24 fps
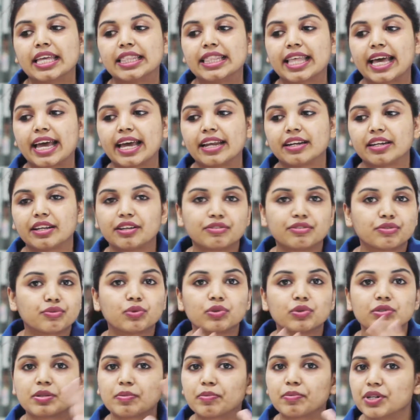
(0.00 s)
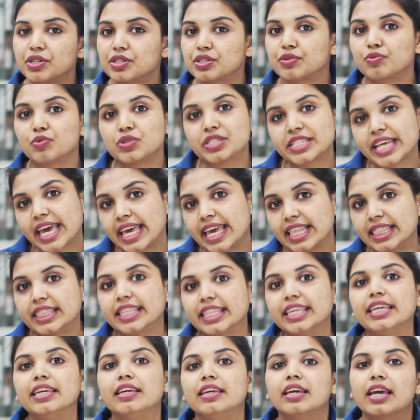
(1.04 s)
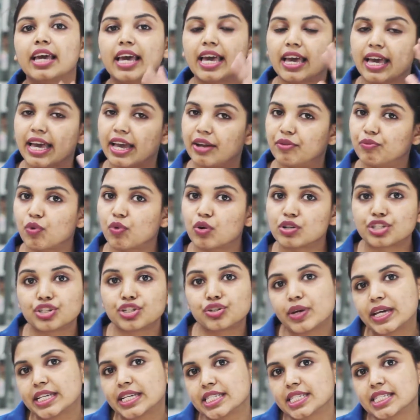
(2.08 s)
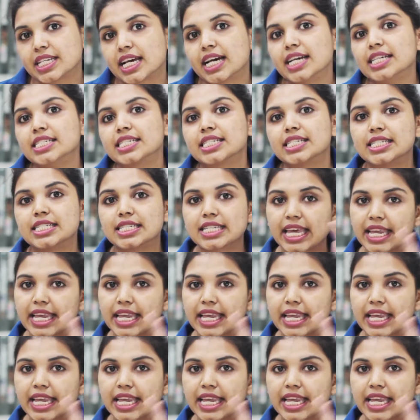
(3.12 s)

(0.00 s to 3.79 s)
that the person was healthy and was into exercises,